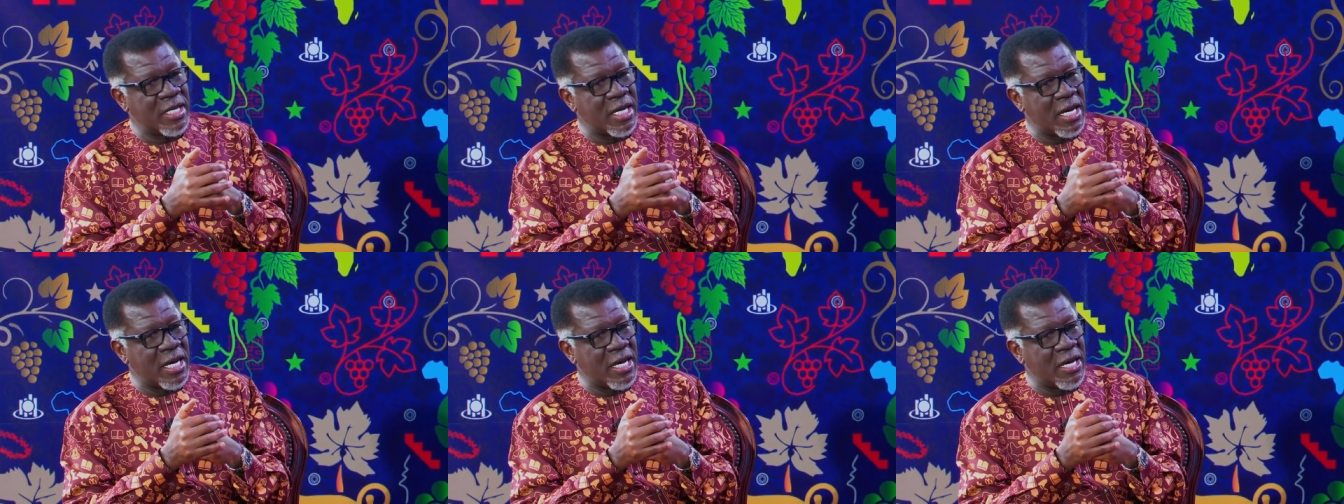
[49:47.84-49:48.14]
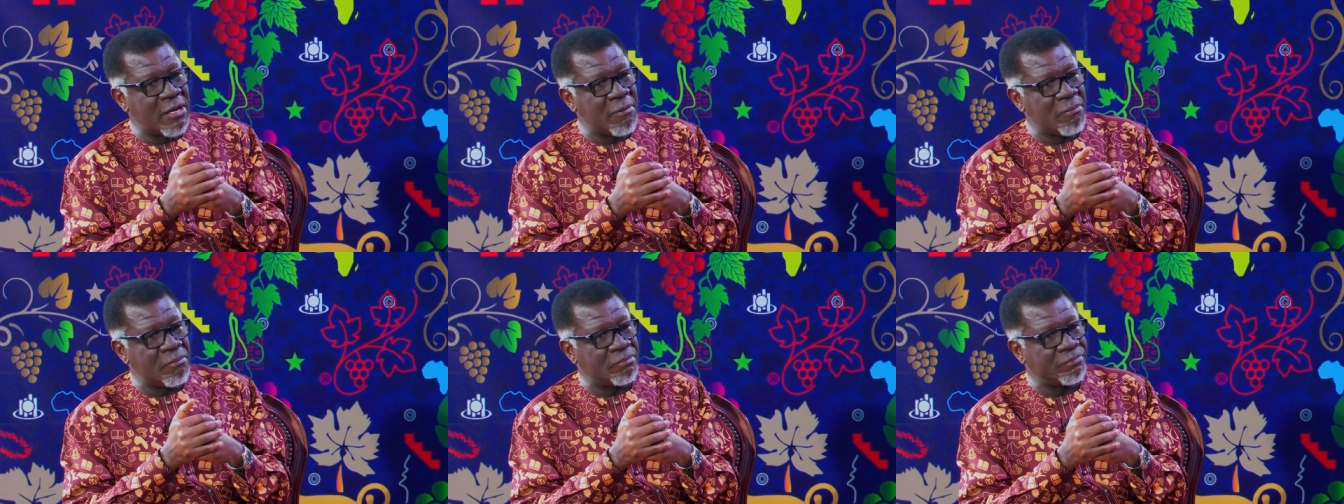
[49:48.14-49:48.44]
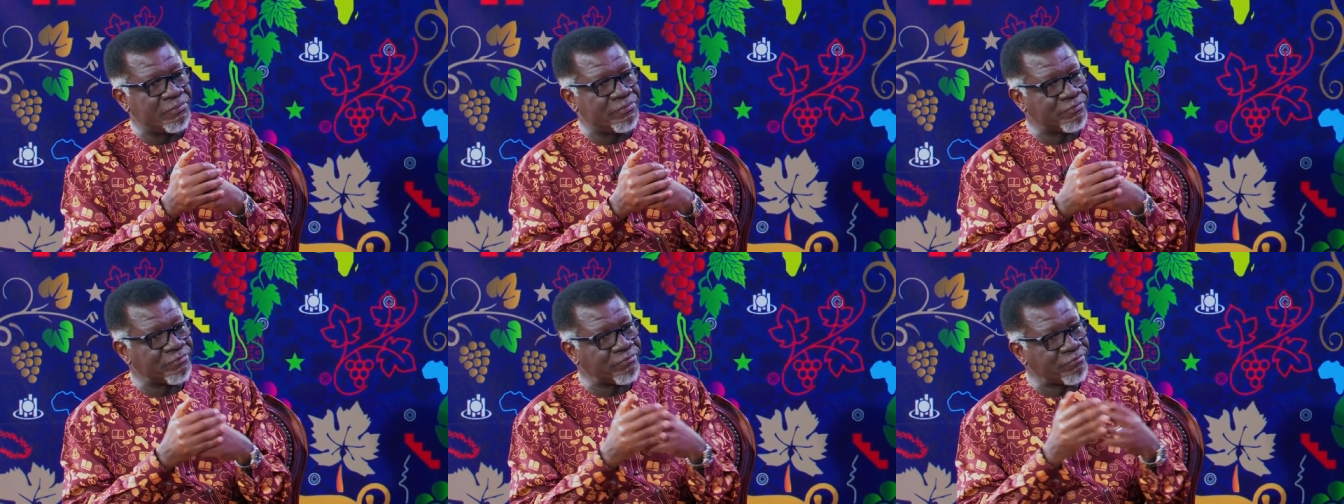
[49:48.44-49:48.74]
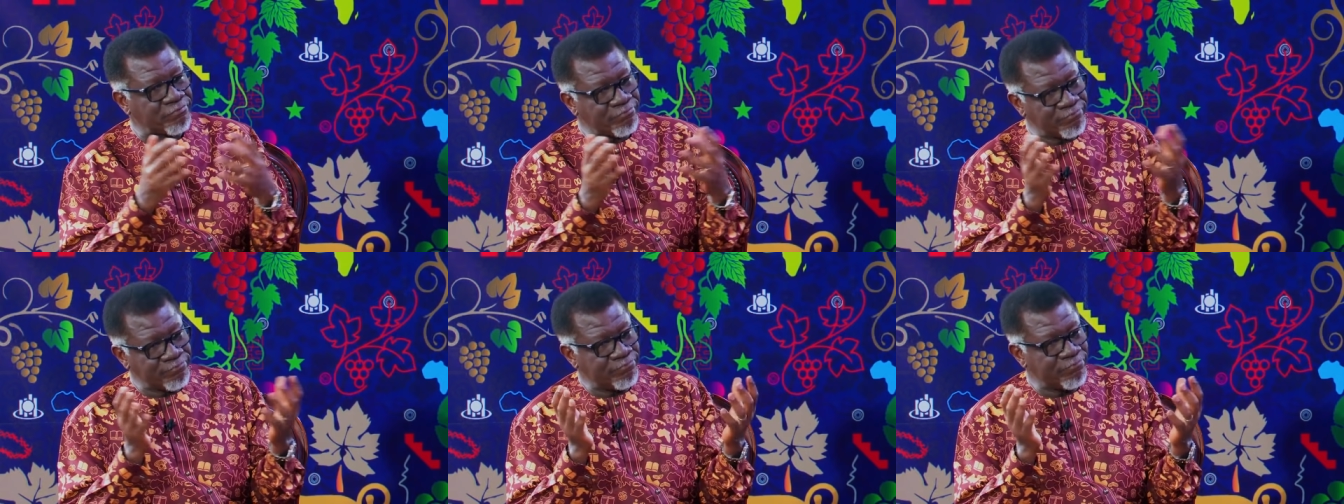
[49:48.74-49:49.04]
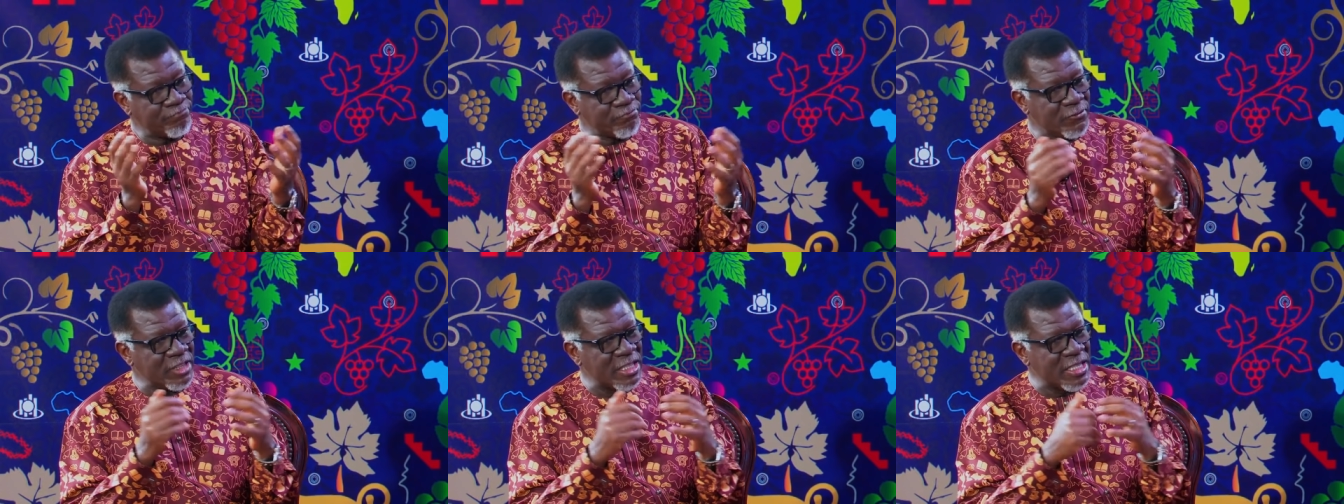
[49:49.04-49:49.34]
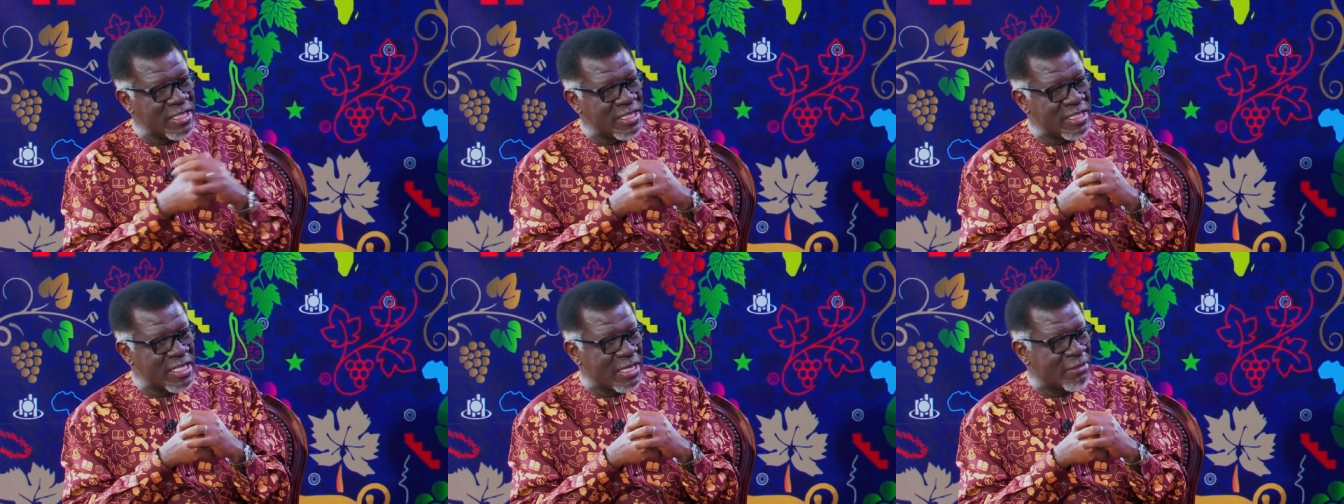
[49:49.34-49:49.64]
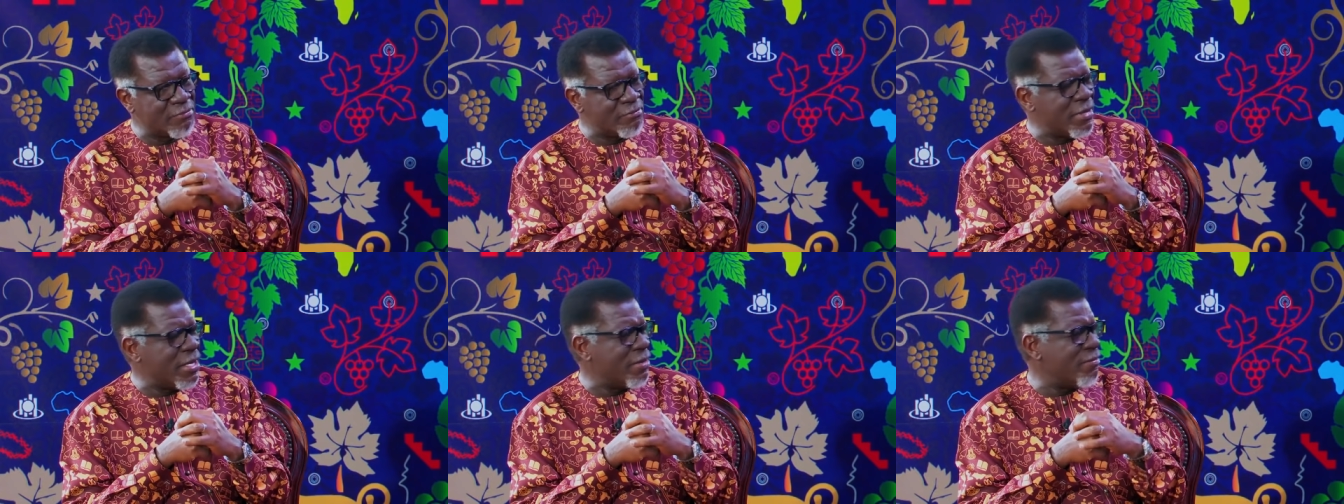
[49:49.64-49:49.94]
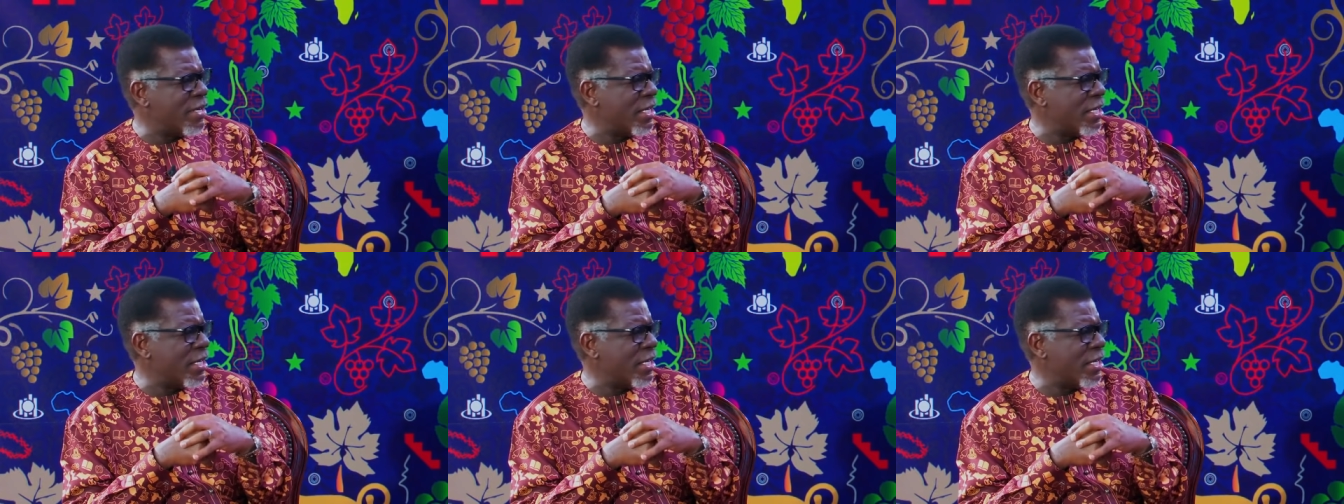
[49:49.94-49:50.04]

That may